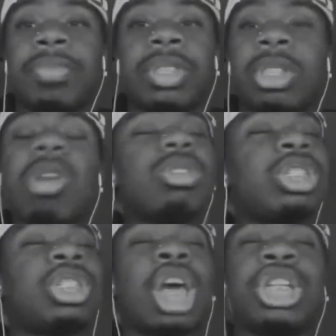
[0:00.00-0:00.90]
There's
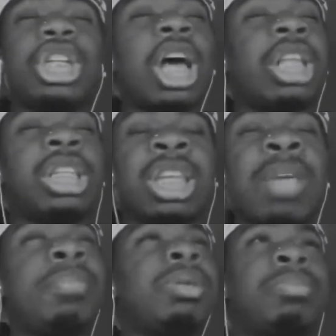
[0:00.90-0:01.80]
such a
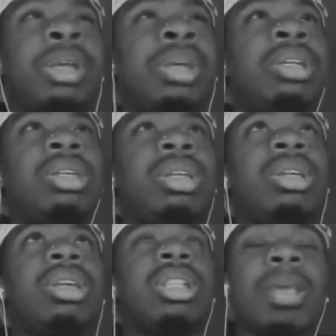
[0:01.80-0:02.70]
limit, man.
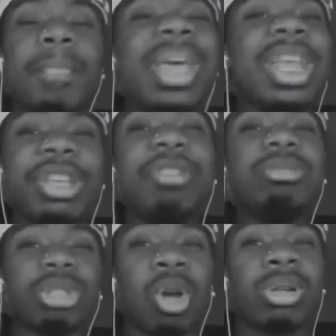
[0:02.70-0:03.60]
The minute you
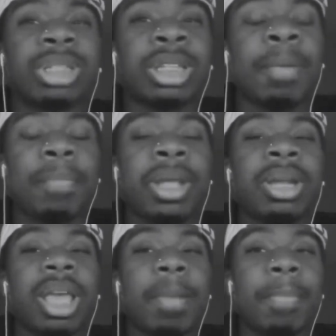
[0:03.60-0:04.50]
start
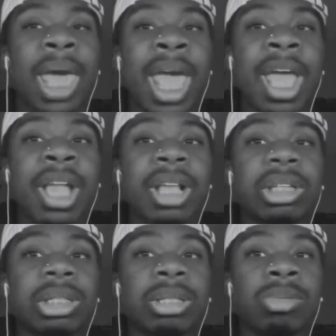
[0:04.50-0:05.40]
simping and paying
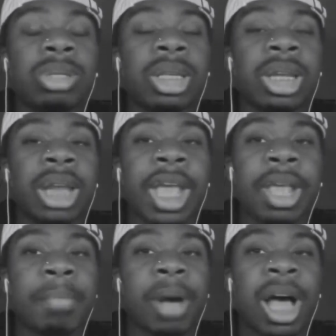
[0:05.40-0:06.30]
to see
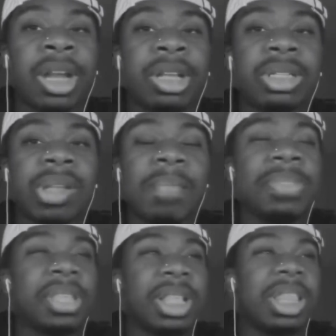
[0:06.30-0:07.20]
naked bodies,
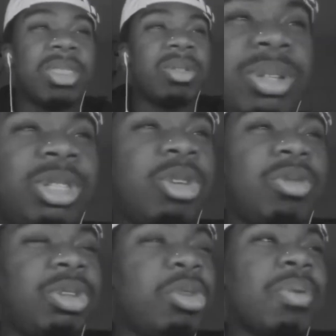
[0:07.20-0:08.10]

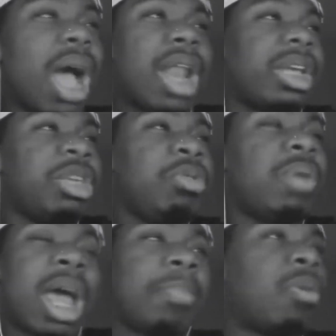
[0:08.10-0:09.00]
dude, you
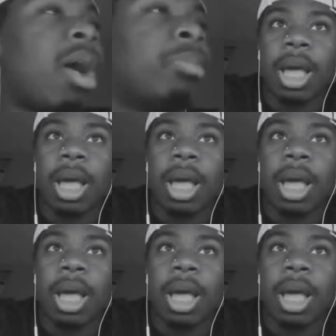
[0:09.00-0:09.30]
got a problem.